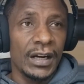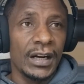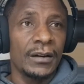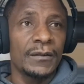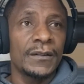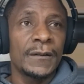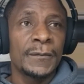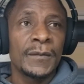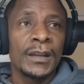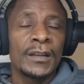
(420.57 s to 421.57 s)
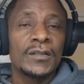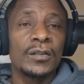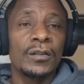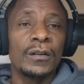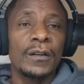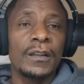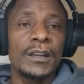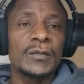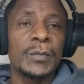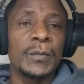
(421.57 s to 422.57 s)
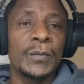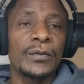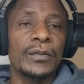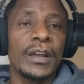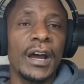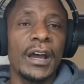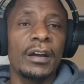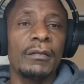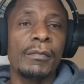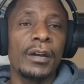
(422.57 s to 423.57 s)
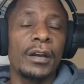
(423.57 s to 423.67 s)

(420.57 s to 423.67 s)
account. So these people, they are